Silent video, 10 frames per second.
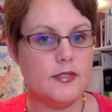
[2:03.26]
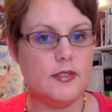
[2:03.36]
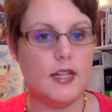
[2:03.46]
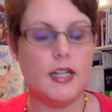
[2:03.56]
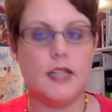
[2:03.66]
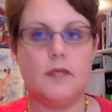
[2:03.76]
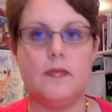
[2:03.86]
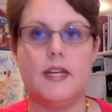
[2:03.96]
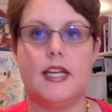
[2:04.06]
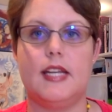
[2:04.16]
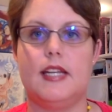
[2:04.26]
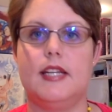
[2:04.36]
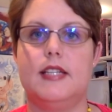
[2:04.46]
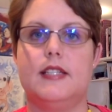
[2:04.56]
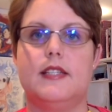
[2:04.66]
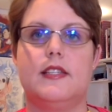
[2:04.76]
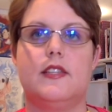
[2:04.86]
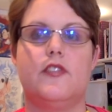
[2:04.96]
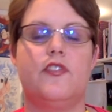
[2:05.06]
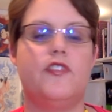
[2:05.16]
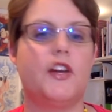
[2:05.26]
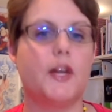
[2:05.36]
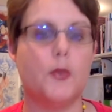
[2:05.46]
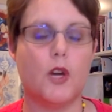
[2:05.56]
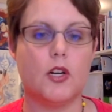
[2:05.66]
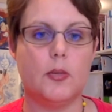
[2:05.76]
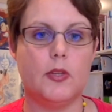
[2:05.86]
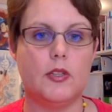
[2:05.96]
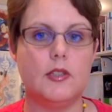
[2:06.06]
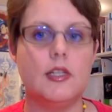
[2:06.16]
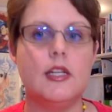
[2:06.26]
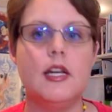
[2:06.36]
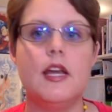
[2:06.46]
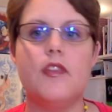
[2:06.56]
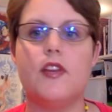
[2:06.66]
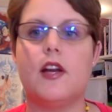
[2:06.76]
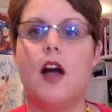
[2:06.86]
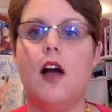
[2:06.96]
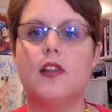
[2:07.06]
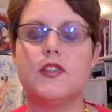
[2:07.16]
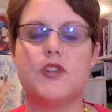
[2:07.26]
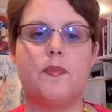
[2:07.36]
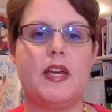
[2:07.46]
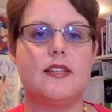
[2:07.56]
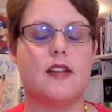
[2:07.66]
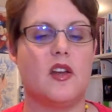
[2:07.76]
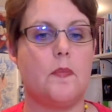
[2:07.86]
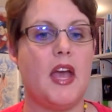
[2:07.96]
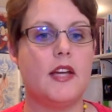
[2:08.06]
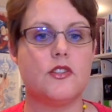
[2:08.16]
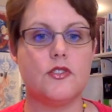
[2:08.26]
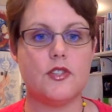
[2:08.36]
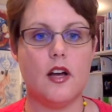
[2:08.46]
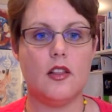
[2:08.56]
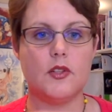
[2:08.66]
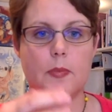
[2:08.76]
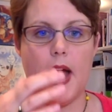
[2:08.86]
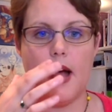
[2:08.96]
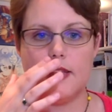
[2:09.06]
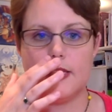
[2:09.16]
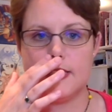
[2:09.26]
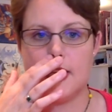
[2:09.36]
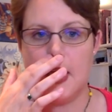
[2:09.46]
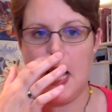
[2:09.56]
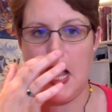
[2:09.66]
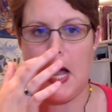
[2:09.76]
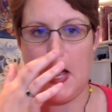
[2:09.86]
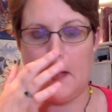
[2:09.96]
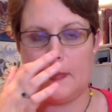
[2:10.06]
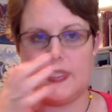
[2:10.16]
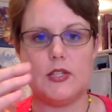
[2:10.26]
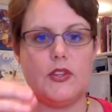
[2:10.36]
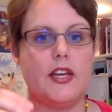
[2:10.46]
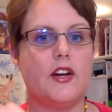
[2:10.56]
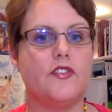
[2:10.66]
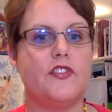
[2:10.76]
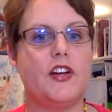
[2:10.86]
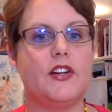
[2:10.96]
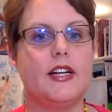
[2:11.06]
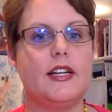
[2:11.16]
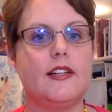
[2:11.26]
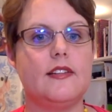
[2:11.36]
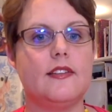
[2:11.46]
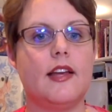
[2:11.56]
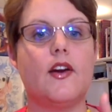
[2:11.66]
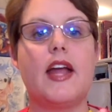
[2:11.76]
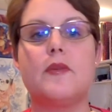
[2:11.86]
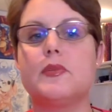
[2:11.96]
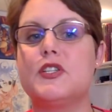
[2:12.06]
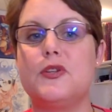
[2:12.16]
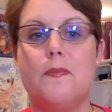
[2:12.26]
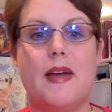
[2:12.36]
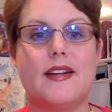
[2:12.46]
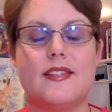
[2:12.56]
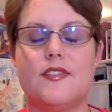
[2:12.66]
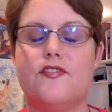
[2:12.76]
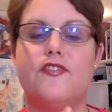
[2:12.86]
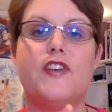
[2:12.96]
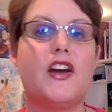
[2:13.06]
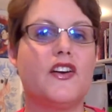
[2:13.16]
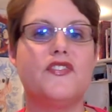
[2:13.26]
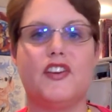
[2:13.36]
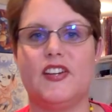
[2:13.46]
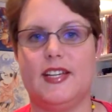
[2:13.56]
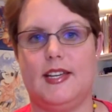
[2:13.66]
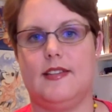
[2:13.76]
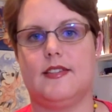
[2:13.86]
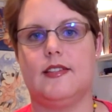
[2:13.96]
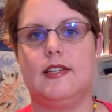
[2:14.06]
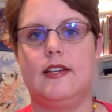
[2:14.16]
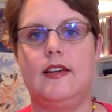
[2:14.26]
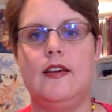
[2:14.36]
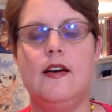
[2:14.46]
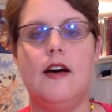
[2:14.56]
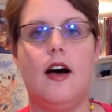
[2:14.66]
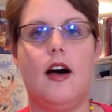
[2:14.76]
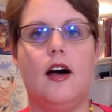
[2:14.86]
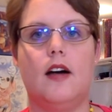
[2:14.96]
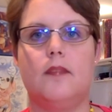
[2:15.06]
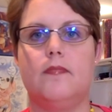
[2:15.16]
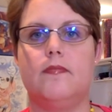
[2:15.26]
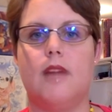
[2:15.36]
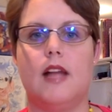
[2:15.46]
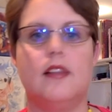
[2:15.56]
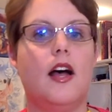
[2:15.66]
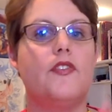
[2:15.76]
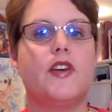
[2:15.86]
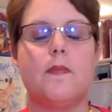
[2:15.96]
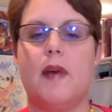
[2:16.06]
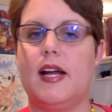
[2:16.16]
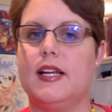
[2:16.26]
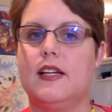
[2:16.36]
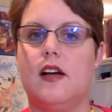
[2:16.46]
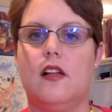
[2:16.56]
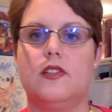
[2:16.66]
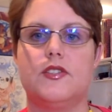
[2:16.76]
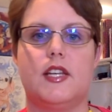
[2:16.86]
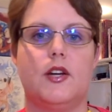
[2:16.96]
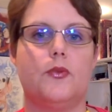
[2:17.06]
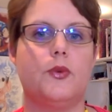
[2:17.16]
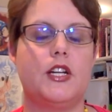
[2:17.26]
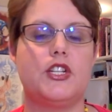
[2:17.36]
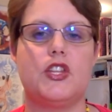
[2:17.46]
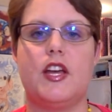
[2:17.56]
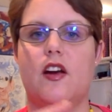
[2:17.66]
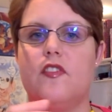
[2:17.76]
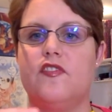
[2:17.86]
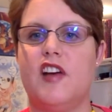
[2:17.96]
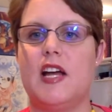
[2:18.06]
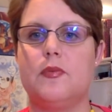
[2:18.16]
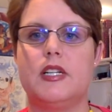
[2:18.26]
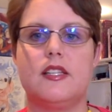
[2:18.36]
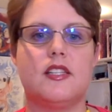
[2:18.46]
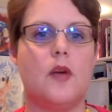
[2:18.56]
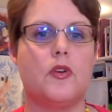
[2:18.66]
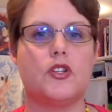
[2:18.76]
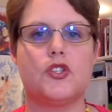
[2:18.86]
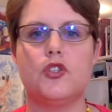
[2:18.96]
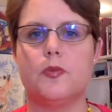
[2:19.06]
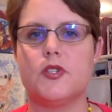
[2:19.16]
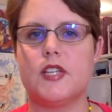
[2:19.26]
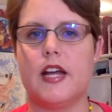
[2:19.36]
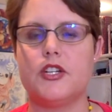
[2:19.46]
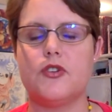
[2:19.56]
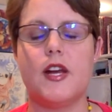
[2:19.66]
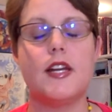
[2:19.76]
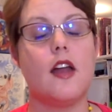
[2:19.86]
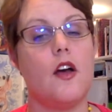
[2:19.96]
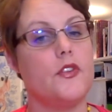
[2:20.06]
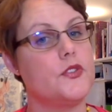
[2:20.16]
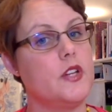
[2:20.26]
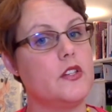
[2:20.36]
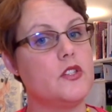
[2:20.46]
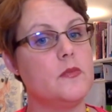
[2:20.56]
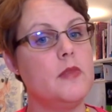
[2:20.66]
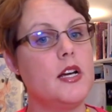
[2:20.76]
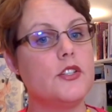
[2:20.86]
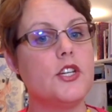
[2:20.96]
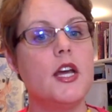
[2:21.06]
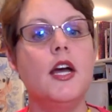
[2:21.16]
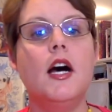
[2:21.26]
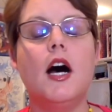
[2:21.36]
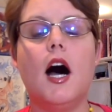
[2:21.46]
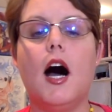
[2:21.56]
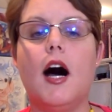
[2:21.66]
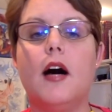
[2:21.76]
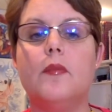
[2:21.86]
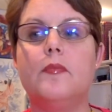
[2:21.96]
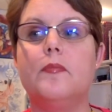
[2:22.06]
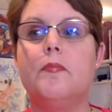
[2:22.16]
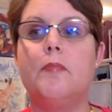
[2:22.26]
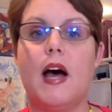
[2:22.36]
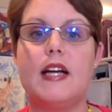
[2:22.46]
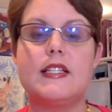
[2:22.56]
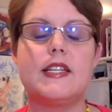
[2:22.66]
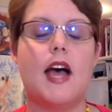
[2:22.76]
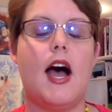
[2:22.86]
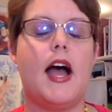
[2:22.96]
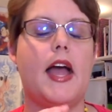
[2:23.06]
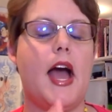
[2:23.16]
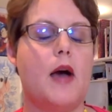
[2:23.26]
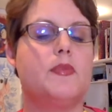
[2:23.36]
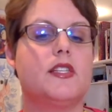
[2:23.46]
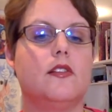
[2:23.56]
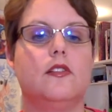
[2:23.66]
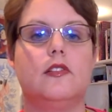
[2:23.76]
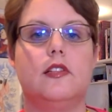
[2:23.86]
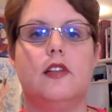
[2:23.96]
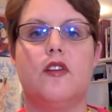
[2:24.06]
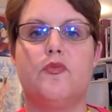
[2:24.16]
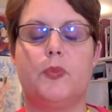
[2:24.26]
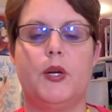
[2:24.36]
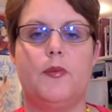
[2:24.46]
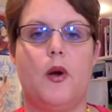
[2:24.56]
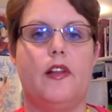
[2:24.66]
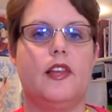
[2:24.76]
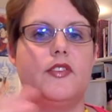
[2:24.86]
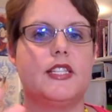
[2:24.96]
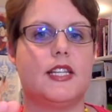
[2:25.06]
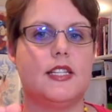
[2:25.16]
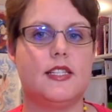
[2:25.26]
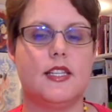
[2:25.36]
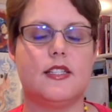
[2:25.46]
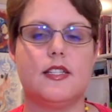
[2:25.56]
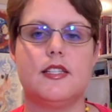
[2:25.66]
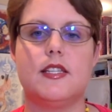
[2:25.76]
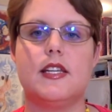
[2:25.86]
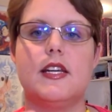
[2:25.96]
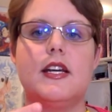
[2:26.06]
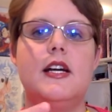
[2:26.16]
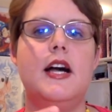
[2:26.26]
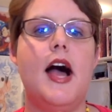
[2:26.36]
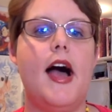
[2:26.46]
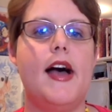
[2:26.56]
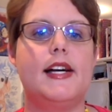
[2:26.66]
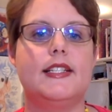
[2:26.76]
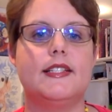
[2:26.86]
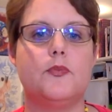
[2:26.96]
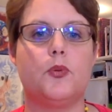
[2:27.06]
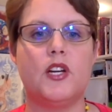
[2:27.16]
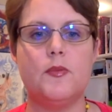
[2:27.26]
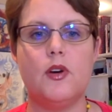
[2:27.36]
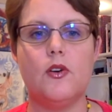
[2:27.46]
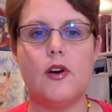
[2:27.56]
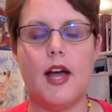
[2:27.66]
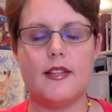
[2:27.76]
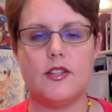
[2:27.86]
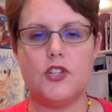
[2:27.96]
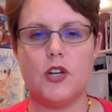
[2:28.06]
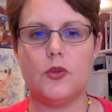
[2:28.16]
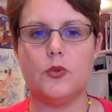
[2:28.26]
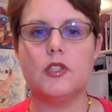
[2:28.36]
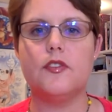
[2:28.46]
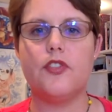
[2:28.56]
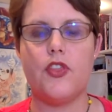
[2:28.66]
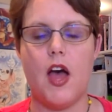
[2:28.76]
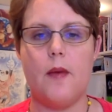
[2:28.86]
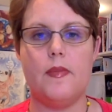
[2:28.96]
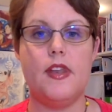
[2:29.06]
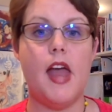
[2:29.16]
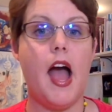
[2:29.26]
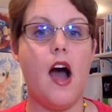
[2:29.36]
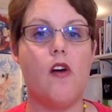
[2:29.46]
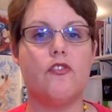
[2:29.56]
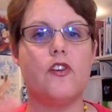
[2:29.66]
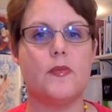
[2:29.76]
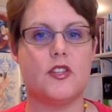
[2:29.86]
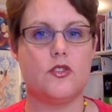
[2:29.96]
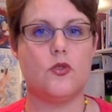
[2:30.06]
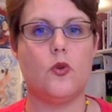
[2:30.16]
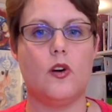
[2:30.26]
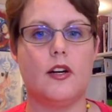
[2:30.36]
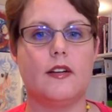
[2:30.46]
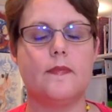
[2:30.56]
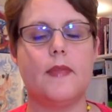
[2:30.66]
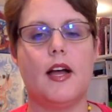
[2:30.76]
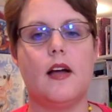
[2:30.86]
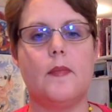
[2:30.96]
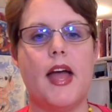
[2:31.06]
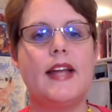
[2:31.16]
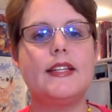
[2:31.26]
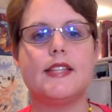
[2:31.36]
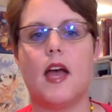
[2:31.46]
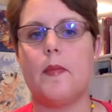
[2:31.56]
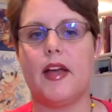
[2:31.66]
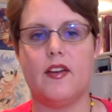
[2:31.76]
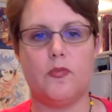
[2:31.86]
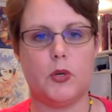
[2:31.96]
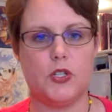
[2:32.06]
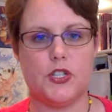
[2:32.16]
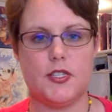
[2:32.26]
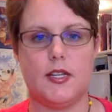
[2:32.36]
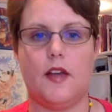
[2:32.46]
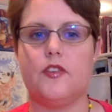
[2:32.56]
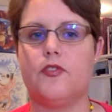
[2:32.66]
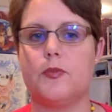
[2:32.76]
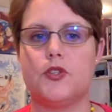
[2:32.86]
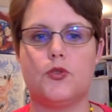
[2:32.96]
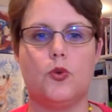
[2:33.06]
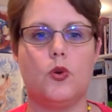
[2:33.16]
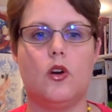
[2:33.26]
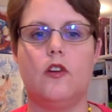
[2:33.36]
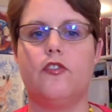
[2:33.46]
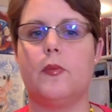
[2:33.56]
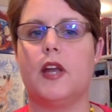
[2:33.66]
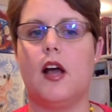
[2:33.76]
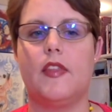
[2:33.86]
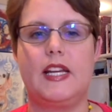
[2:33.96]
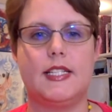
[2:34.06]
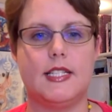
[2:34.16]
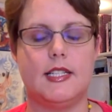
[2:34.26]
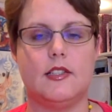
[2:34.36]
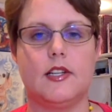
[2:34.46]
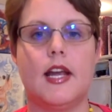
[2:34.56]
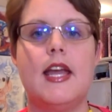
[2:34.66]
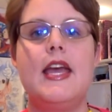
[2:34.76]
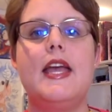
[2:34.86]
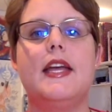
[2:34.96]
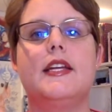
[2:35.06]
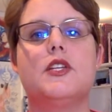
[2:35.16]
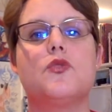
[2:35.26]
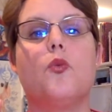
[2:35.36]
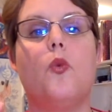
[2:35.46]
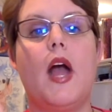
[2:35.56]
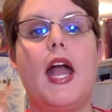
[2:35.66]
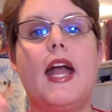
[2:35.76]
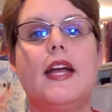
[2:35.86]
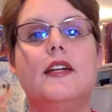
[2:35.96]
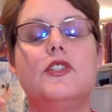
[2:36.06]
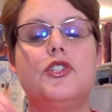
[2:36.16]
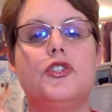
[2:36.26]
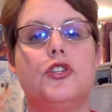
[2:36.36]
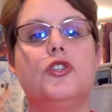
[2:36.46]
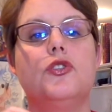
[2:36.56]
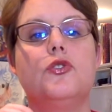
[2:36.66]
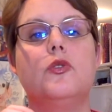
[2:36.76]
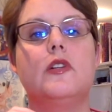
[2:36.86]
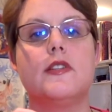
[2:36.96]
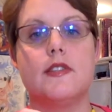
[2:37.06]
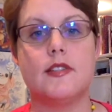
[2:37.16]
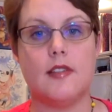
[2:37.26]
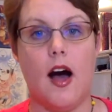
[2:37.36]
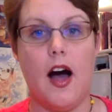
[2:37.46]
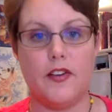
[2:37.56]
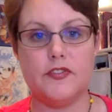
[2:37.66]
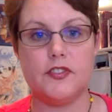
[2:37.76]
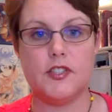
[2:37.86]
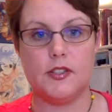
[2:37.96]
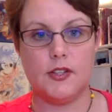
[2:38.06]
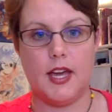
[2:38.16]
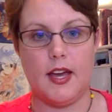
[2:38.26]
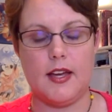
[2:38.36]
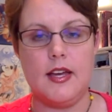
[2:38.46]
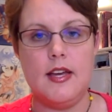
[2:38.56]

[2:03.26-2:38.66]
It is very workable. The colors are based on a painter's color palette, so they are able to mix very, very easily. I love combining colors. They are rich, they are vibrant. Some are super saturated, others not so much. But I absolutely love Primo. I love its consistency. And Primo, as a general rule of thumb now from the store, anytime I have purchased it, either from the store or from an online dealer, it is way too soft, okay?